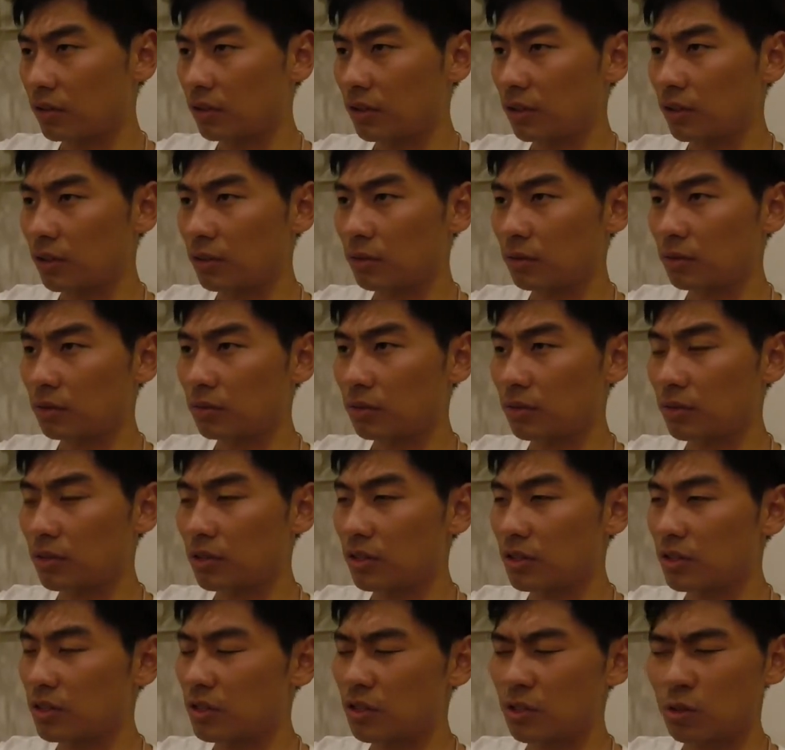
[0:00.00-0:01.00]
You know,
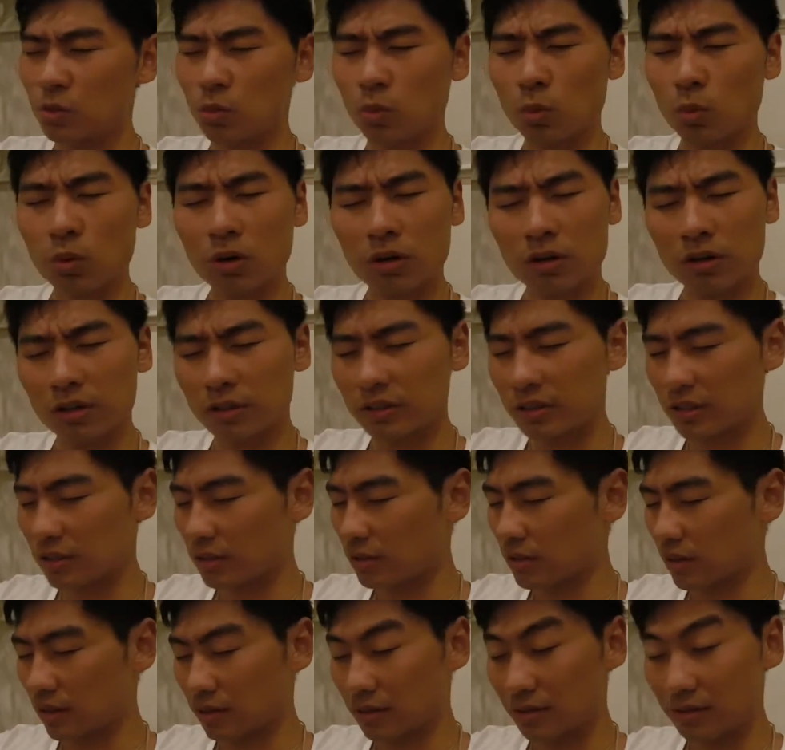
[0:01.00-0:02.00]
there's this word
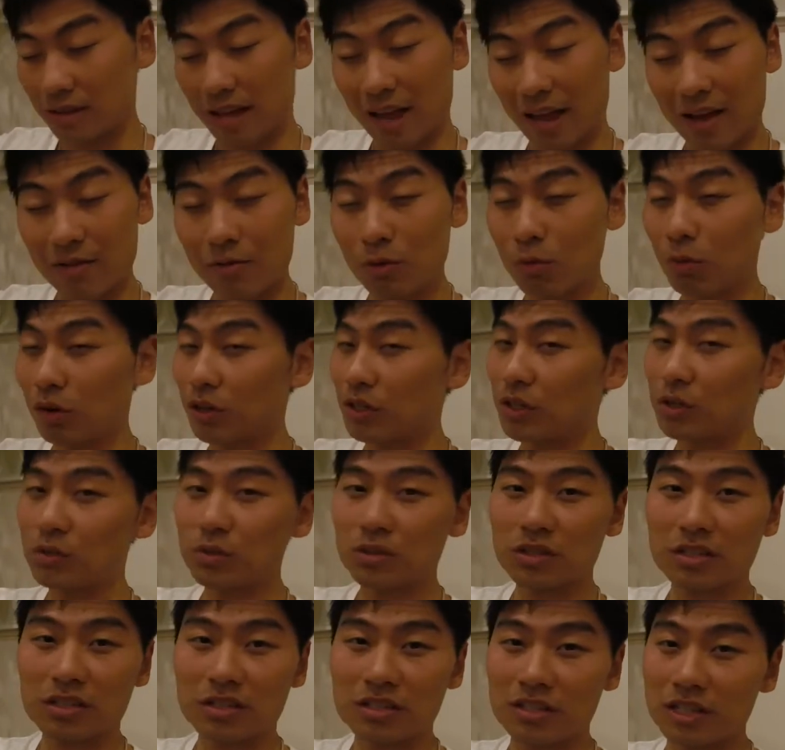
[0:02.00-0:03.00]
that everyone
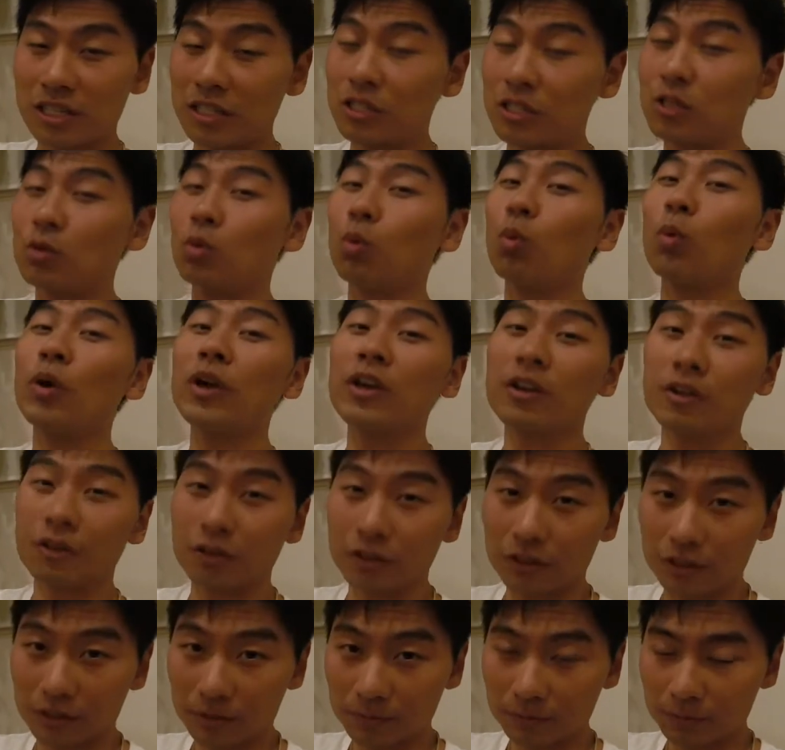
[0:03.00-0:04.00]
uses, it's
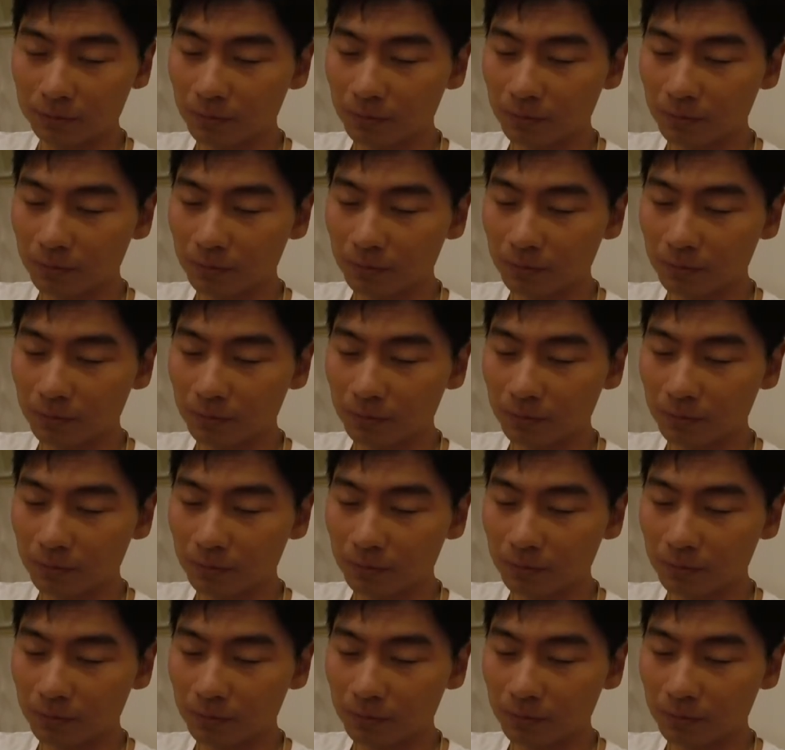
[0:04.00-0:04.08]
weird.